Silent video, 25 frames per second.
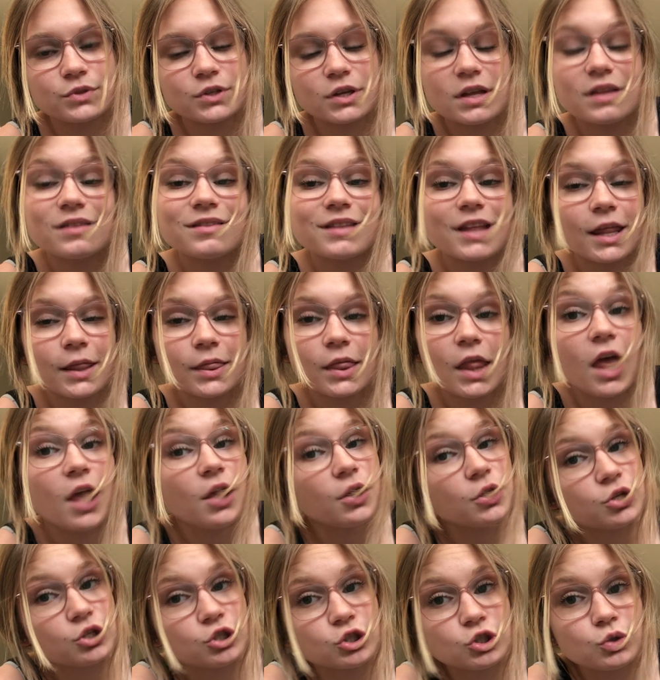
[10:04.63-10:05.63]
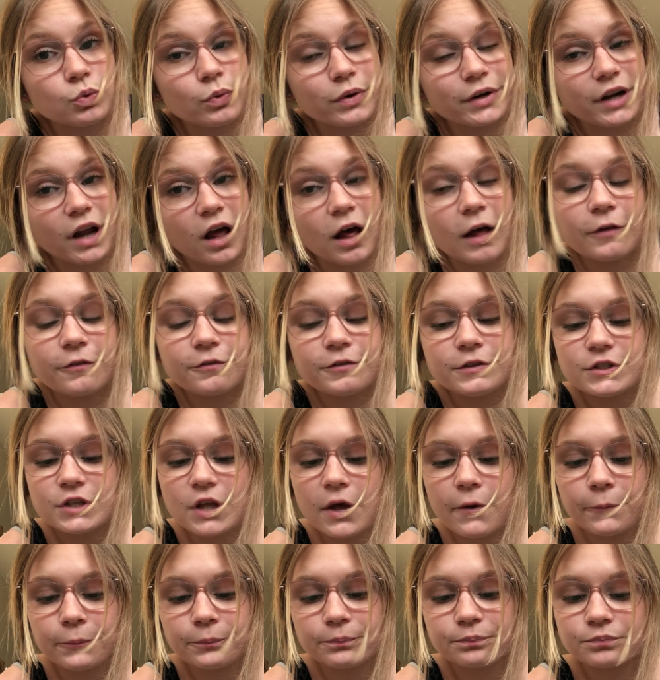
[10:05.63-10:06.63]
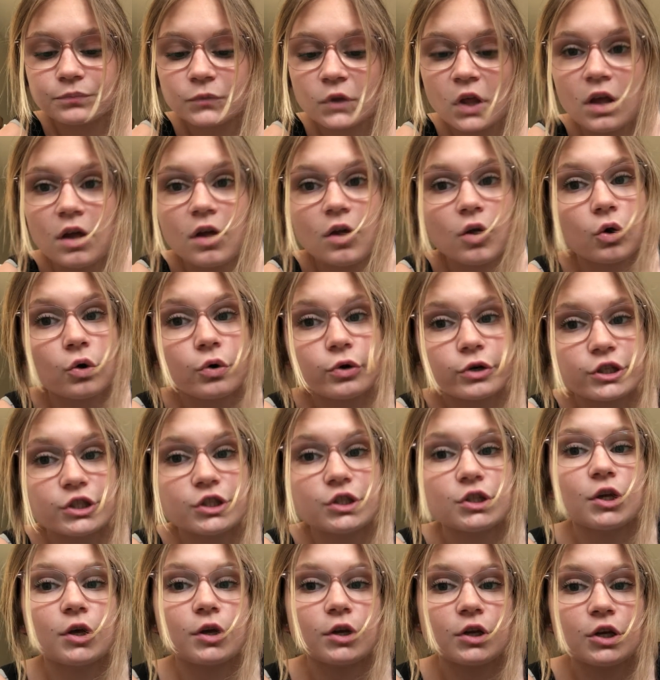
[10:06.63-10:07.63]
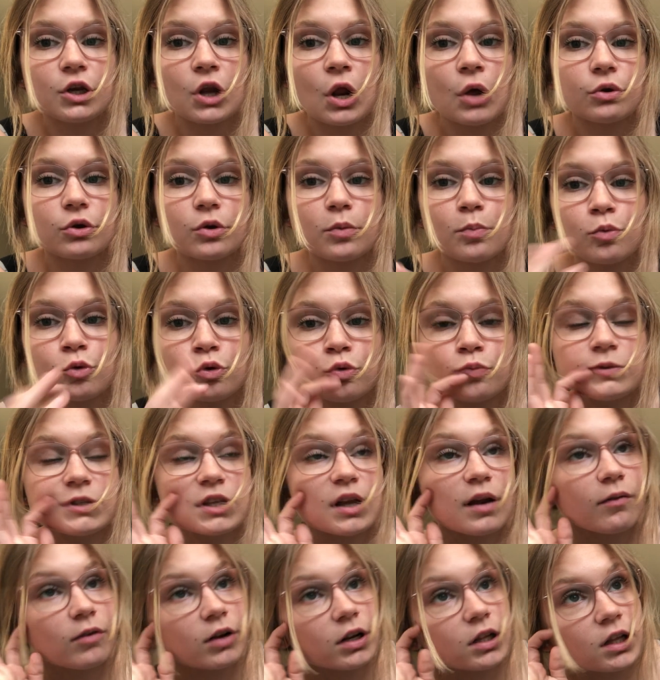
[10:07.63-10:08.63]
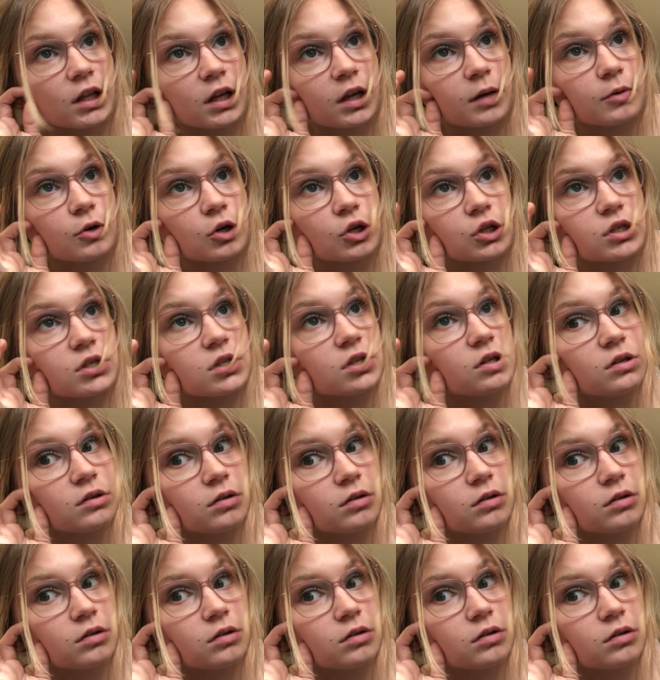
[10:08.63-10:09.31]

And then, sure enough, so, of course, your boobs and everything, because